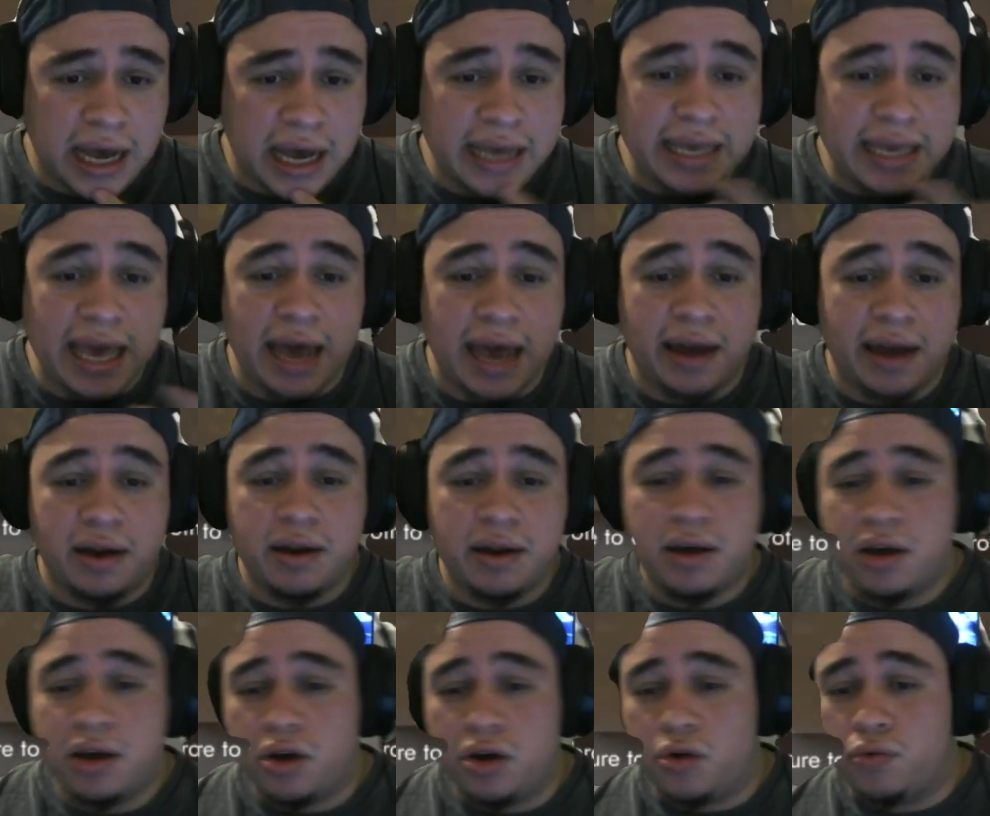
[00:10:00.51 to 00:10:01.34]
Again,
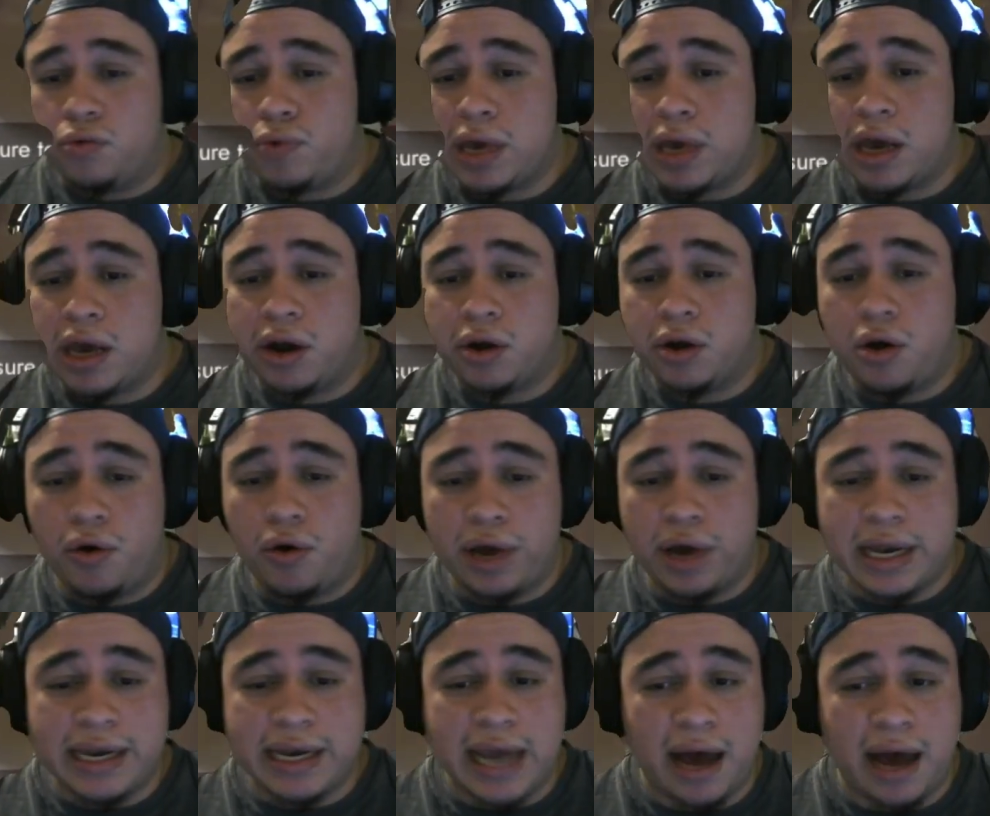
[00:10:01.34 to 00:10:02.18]
we are
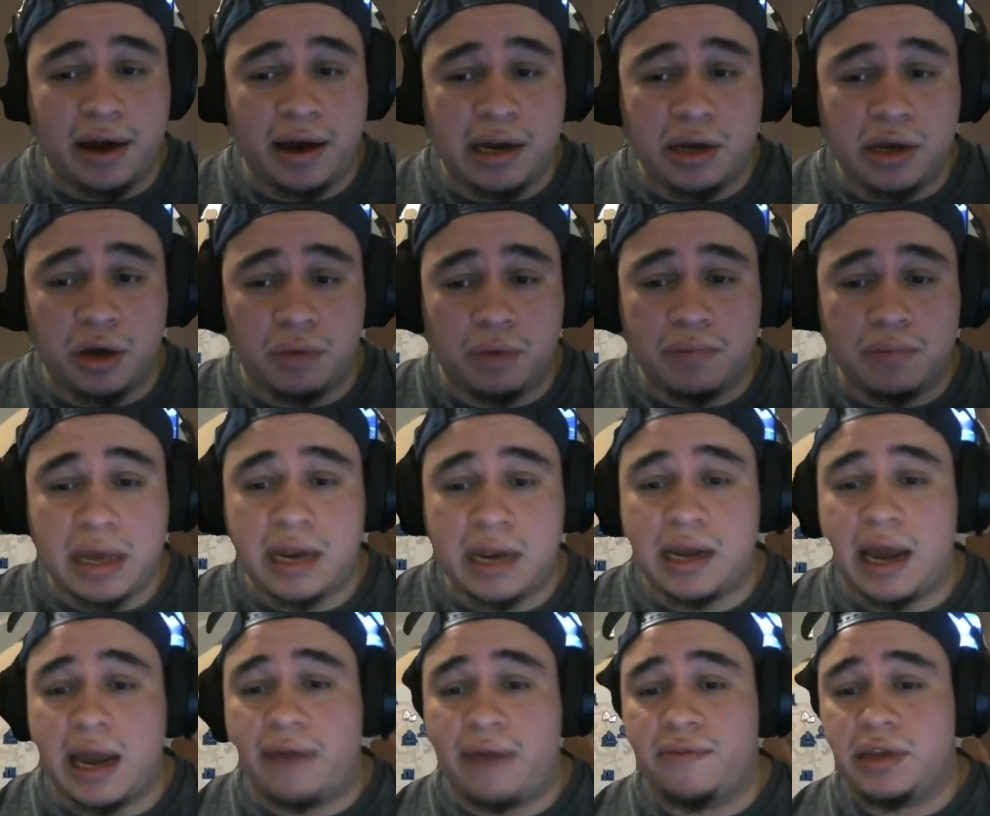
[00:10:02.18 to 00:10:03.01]
going downhill,
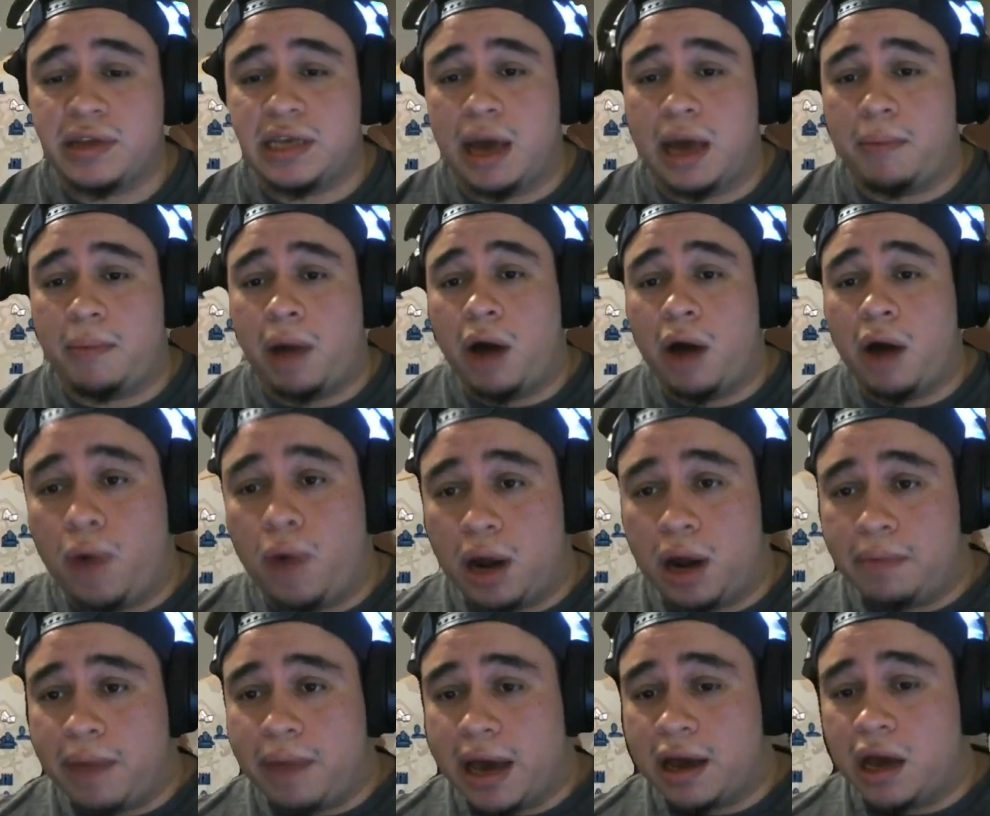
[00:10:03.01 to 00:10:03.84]
meaning every time I
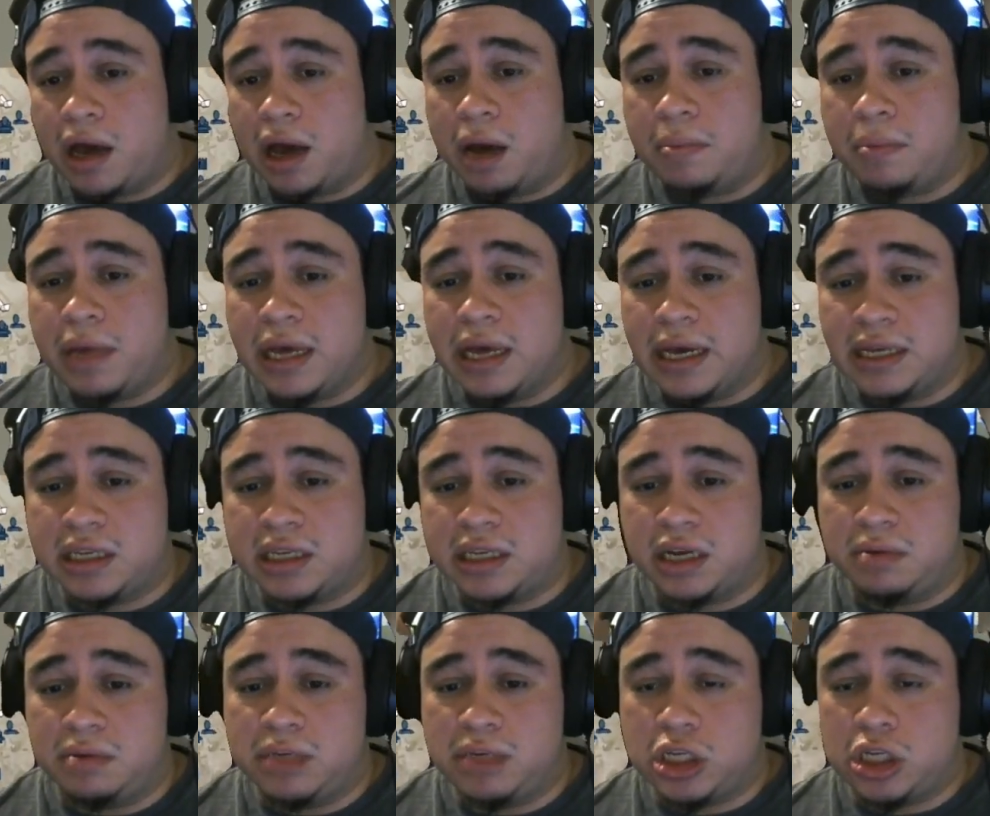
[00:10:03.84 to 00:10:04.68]
to back up, it's
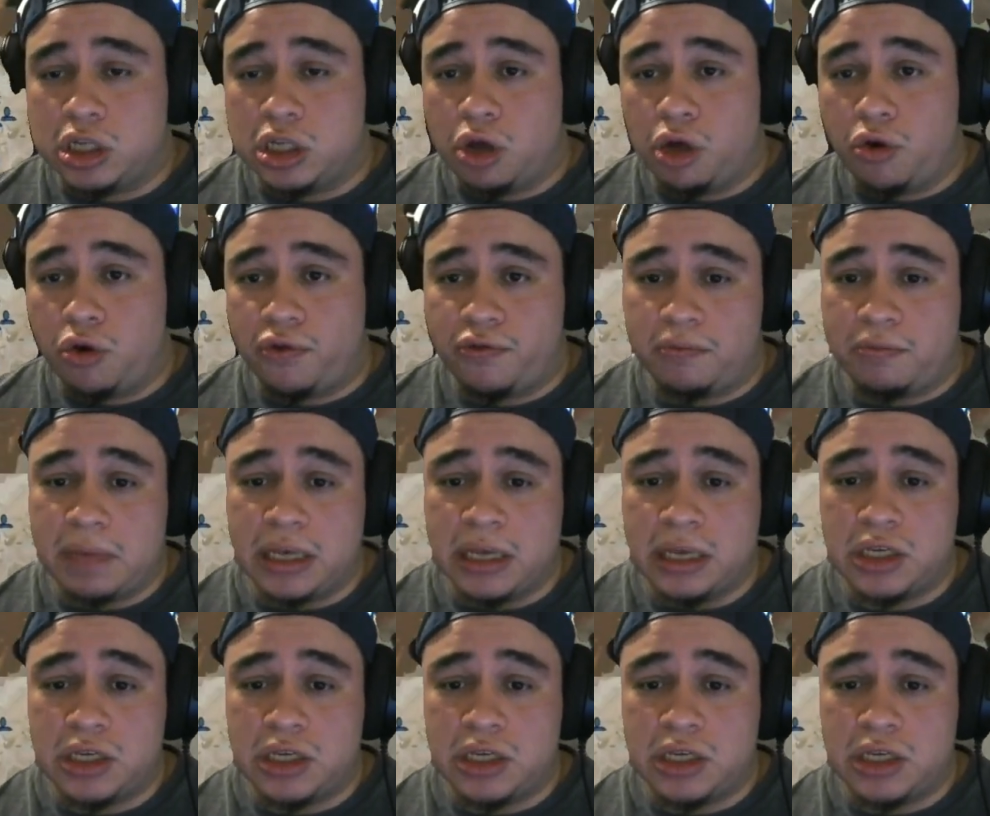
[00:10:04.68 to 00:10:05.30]
going to be slower for me.